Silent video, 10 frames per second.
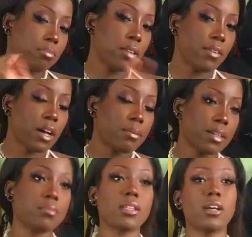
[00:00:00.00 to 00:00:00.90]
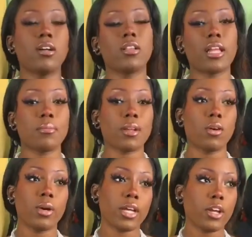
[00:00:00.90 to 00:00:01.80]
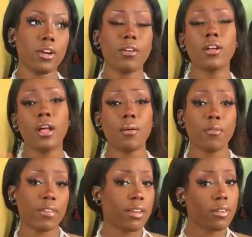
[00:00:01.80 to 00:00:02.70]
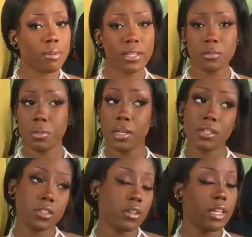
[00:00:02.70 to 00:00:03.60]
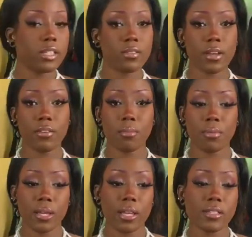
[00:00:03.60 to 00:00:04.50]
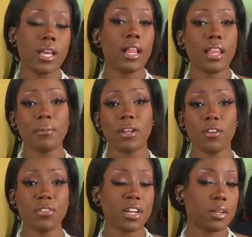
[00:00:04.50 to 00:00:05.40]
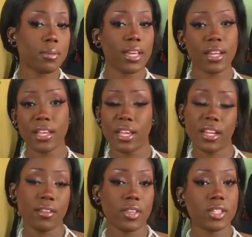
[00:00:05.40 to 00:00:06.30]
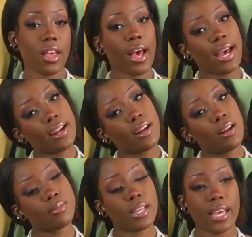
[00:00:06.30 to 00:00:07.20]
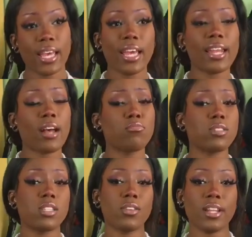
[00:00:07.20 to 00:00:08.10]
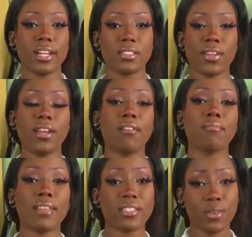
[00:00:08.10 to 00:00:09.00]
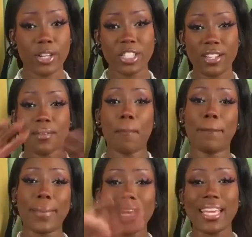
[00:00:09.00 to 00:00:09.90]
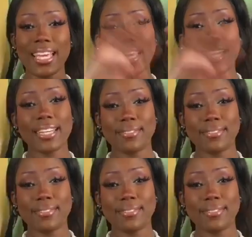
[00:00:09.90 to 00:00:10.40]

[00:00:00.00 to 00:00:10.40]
a comment down below letting me know what your favorite piece was, your least favorite piece. Let me know if you're going to be getting any of these items, and I hope to see you in the next video. Thanks for watching. Bye!